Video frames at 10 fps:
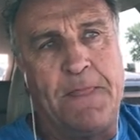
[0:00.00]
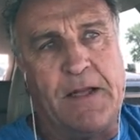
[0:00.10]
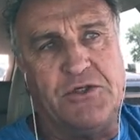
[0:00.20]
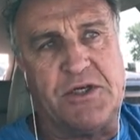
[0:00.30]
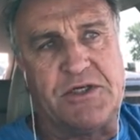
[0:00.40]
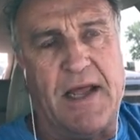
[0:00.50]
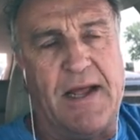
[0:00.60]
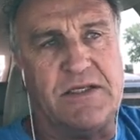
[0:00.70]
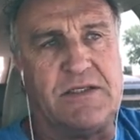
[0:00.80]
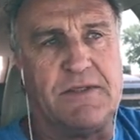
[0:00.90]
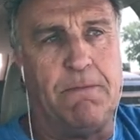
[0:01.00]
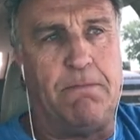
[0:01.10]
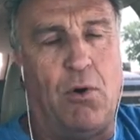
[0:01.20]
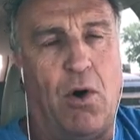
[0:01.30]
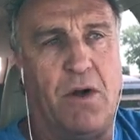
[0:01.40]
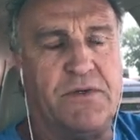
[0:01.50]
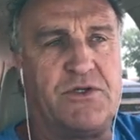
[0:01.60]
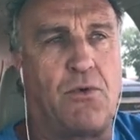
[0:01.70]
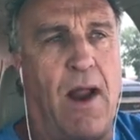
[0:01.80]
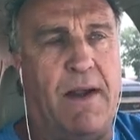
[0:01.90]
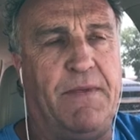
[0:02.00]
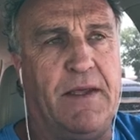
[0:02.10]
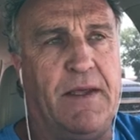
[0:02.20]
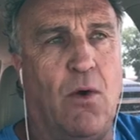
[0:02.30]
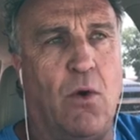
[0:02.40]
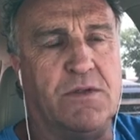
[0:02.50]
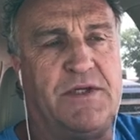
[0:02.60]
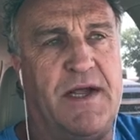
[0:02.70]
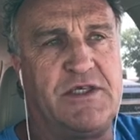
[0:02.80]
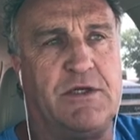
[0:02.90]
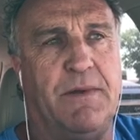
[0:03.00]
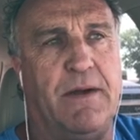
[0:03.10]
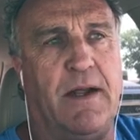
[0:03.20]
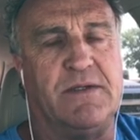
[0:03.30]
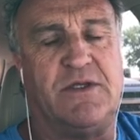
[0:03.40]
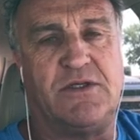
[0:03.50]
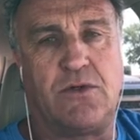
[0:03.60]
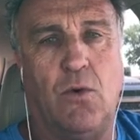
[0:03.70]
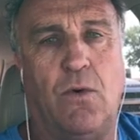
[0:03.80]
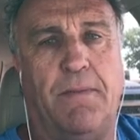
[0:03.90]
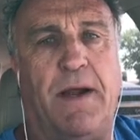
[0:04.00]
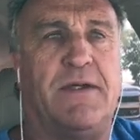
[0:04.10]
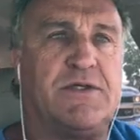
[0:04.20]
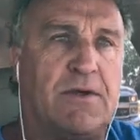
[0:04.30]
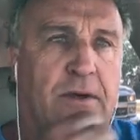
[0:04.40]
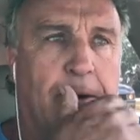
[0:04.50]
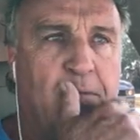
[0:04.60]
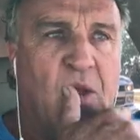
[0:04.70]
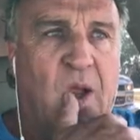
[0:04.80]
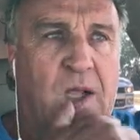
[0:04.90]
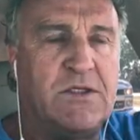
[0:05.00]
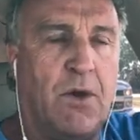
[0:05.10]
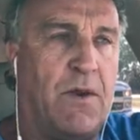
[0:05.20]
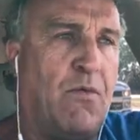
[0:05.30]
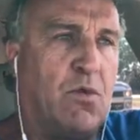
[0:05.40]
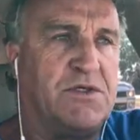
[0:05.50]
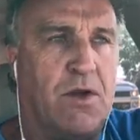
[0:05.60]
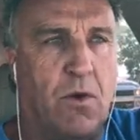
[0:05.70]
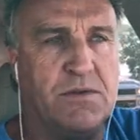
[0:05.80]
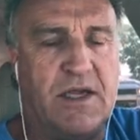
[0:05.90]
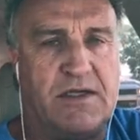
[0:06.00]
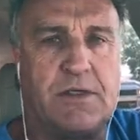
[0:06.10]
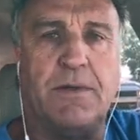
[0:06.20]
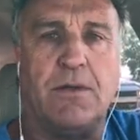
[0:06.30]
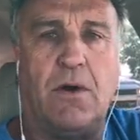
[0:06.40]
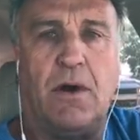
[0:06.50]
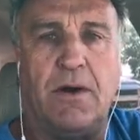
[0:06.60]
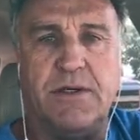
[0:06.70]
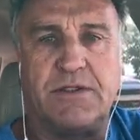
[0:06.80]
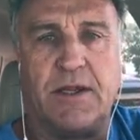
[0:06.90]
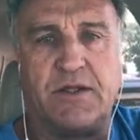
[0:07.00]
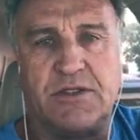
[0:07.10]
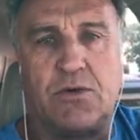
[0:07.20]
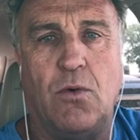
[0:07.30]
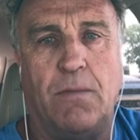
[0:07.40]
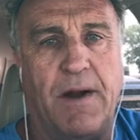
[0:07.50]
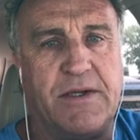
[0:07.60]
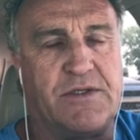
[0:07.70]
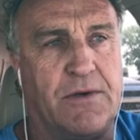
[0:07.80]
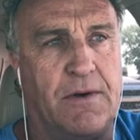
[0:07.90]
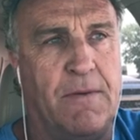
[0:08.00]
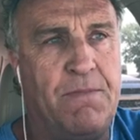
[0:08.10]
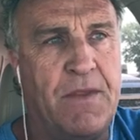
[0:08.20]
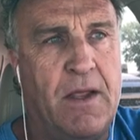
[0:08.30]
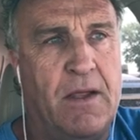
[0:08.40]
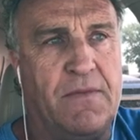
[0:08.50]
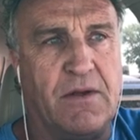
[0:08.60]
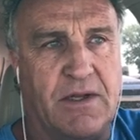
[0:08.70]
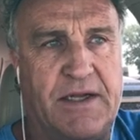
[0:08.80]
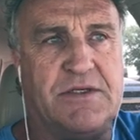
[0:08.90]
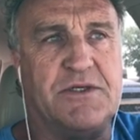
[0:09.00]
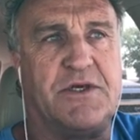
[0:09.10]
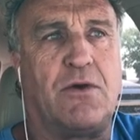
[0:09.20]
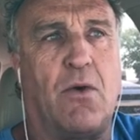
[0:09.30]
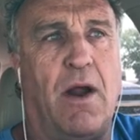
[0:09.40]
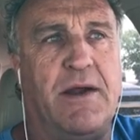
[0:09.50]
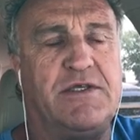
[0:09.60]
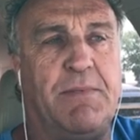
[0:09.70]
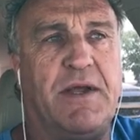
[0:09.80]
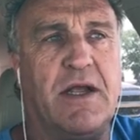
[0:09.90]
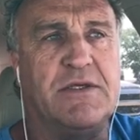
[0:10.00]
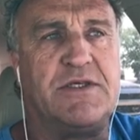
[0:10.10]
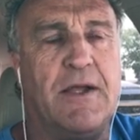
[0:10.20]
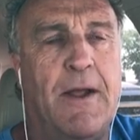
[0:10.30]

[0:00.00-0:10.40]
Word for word: just as Paul described the Old Testament as the schoolmaster, so in other words, the Old Testament law is like the schoolmaster that leads us to Christ. Because